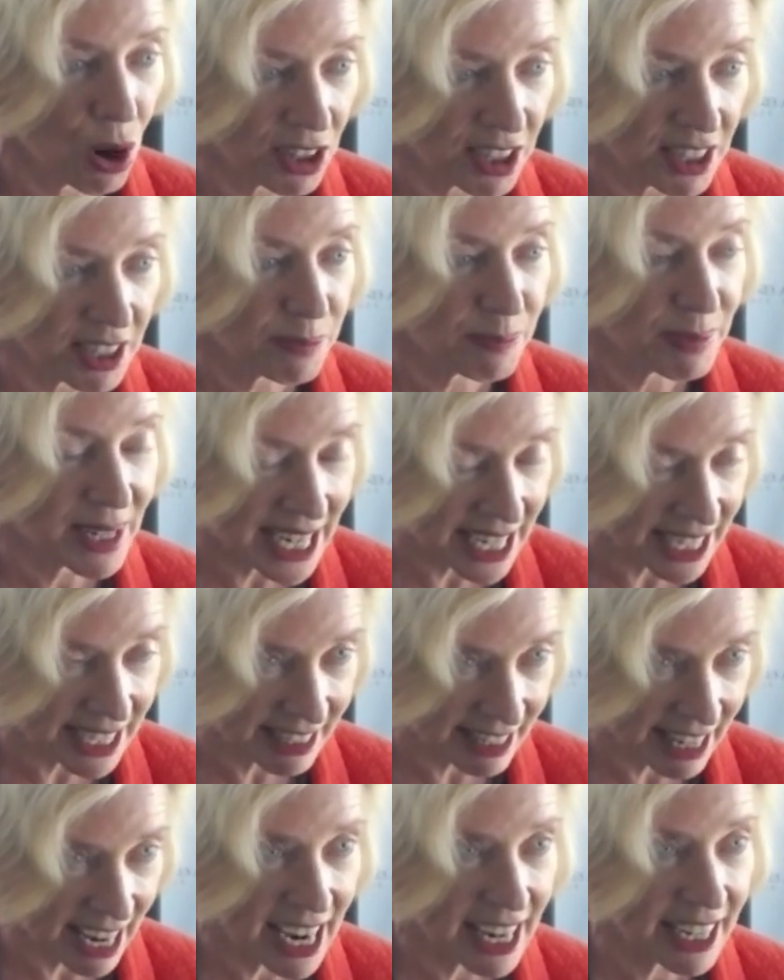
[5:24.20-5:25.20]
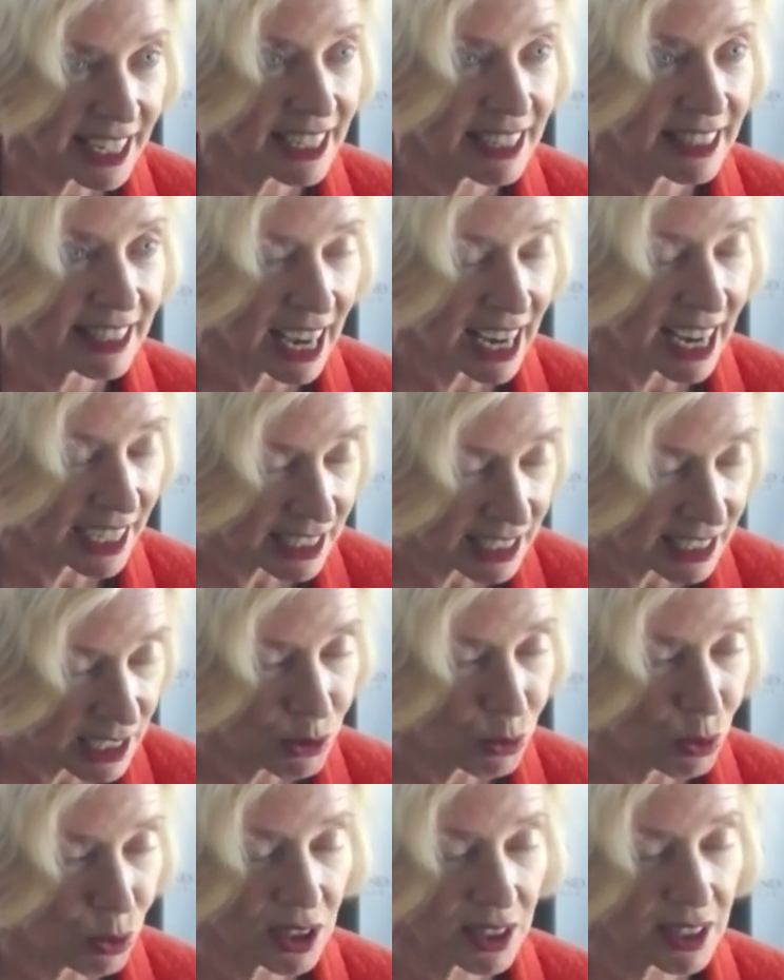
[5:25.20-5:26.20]
what is being said is
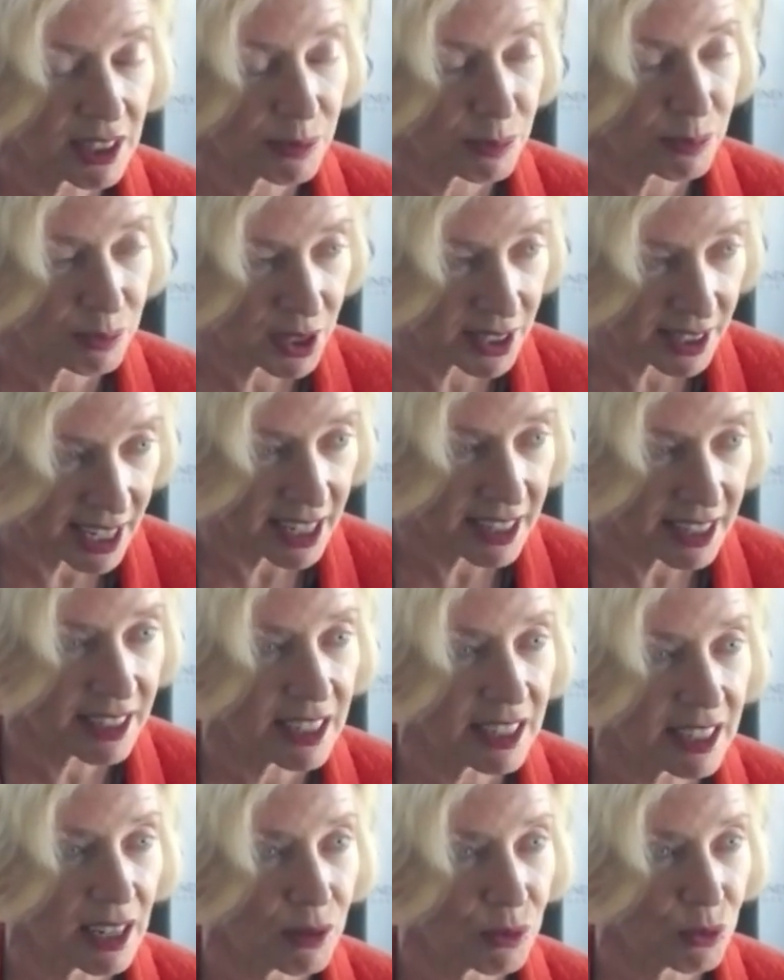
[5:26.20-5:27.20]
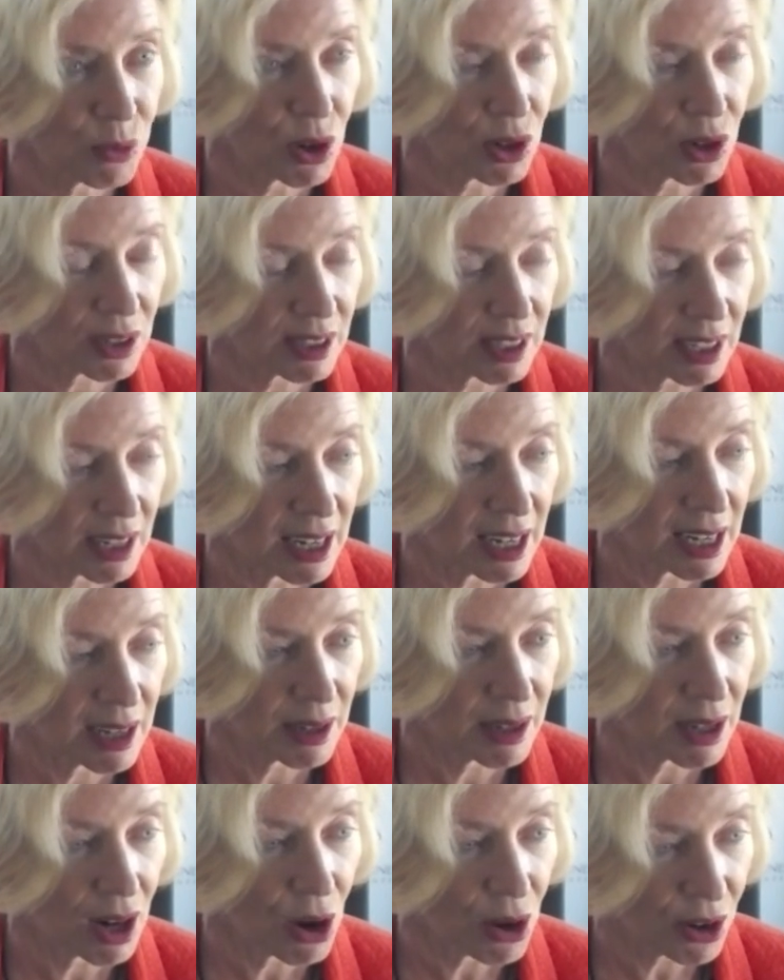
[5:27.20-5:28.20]
actually what is presented and what
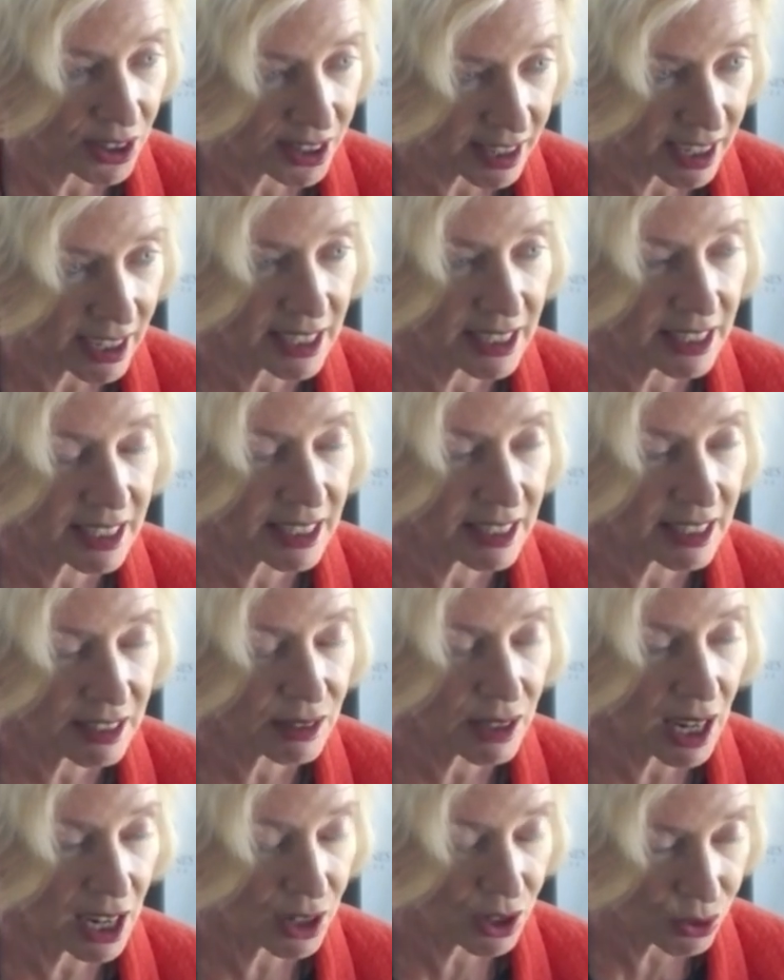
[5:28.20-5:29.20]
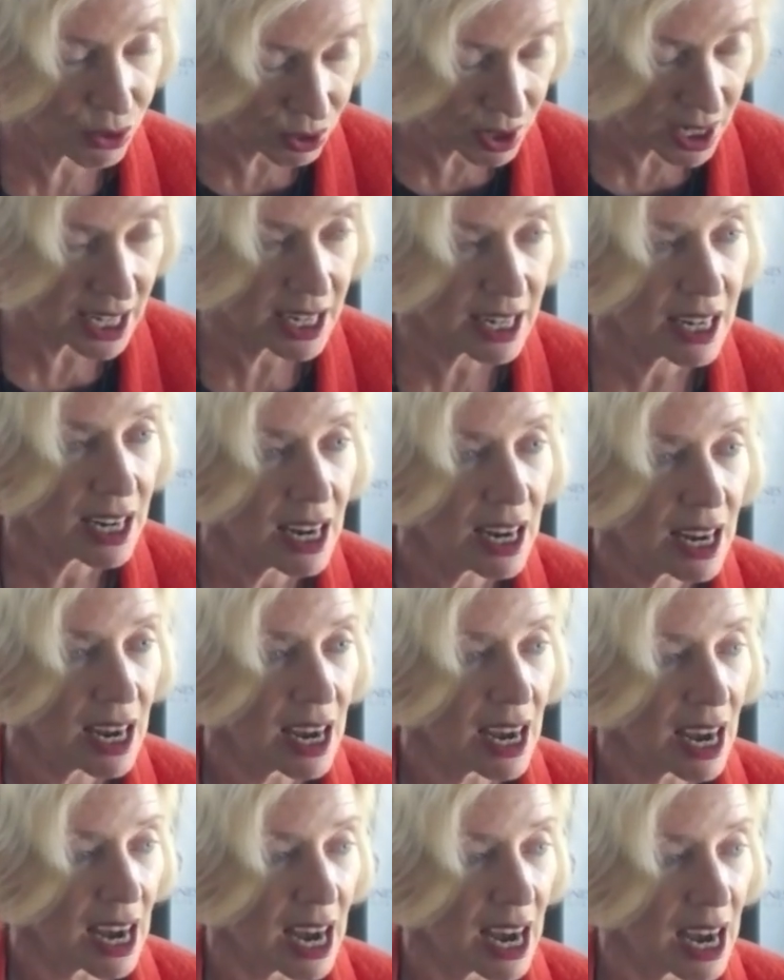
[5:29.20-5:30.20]
our scientists agree
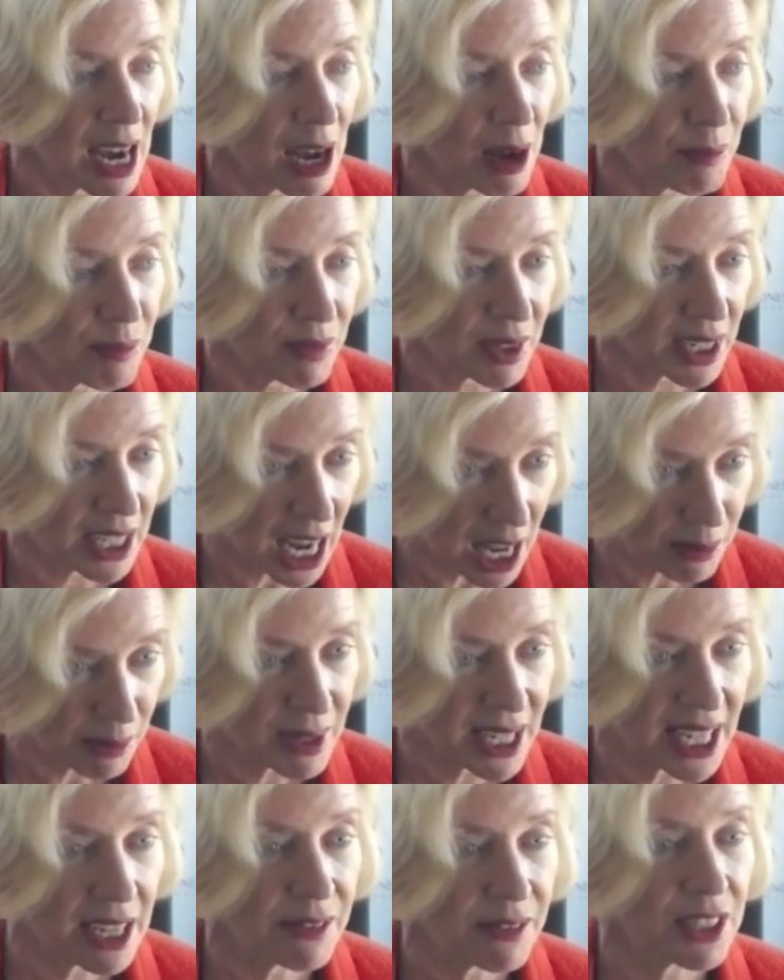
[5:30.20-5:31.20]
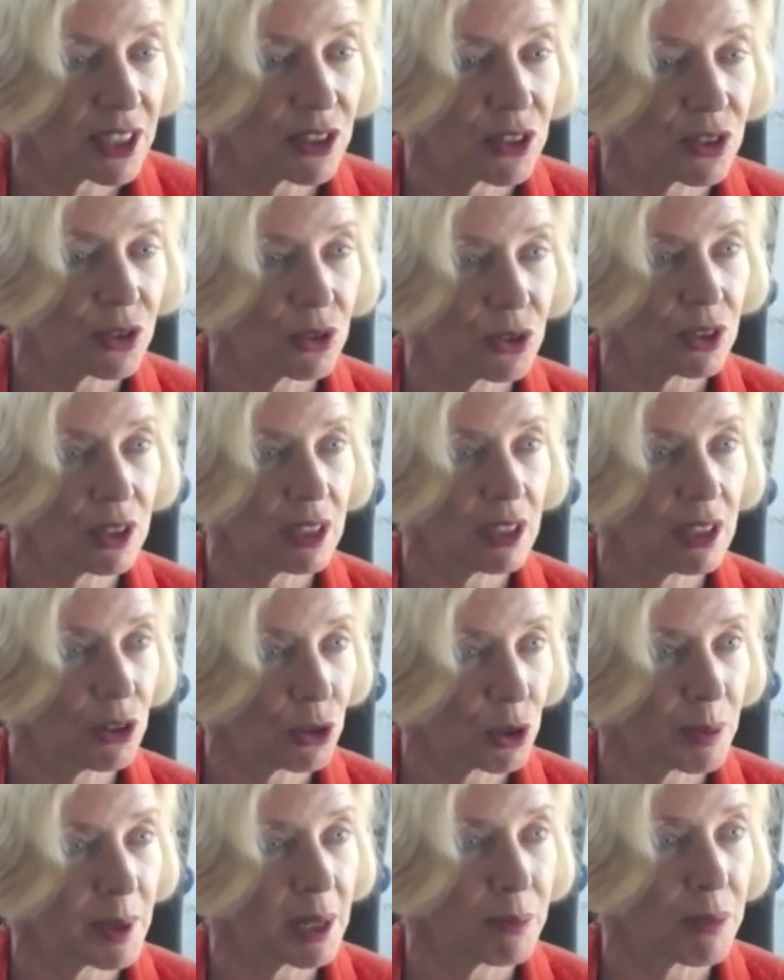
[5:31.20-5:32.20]
can be given to the
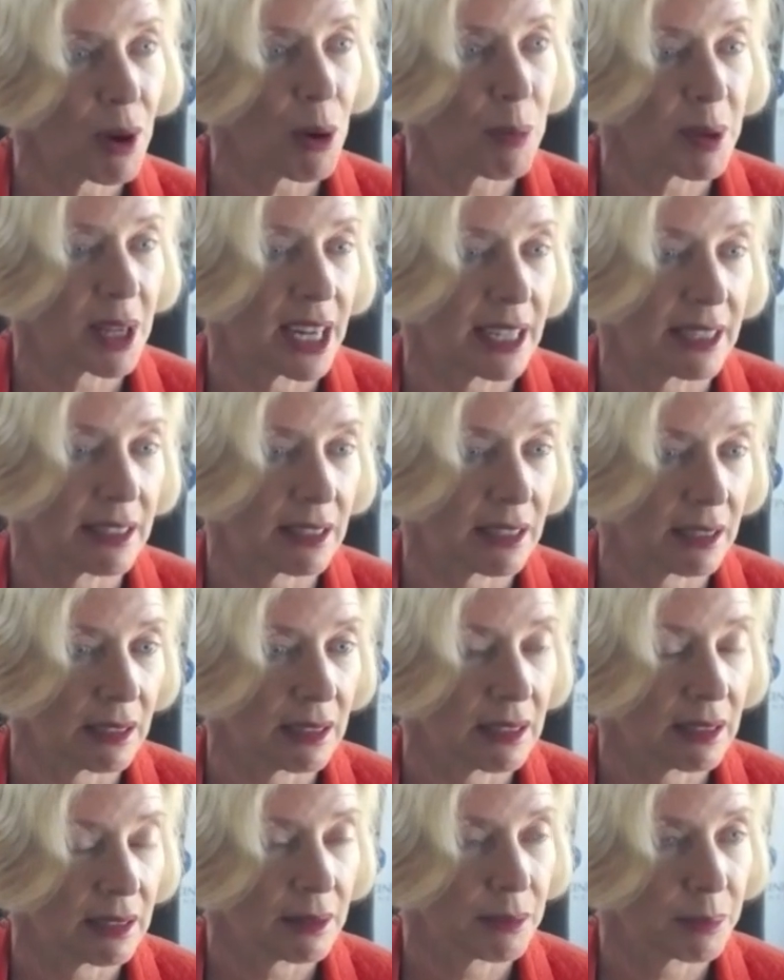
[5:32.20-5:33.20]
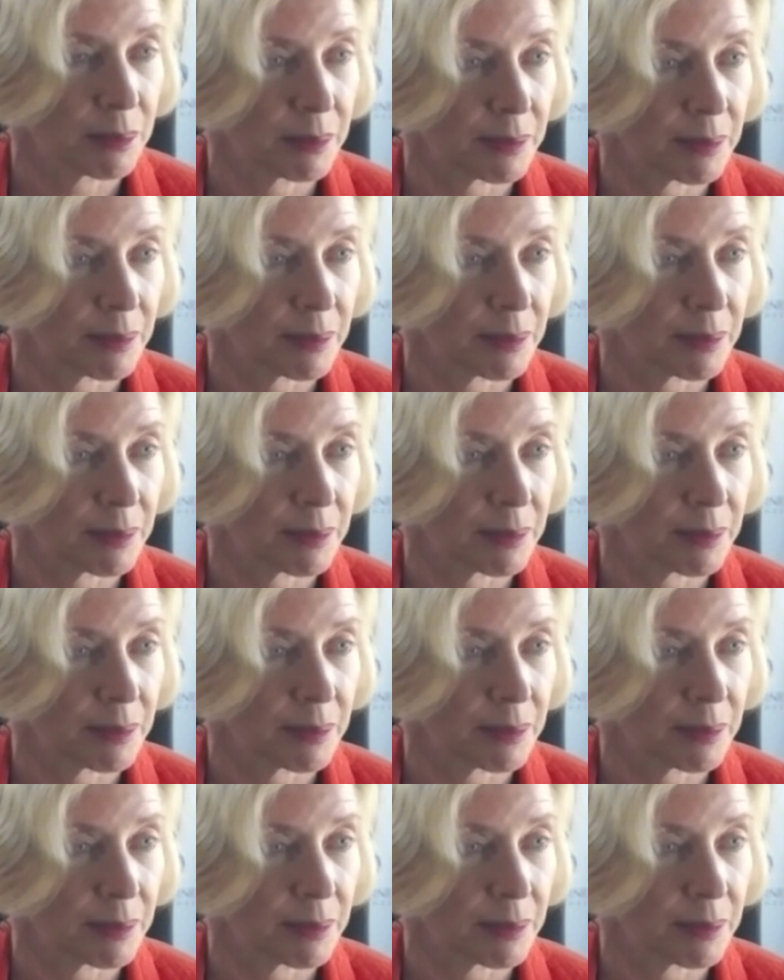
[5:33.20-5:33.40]
European population.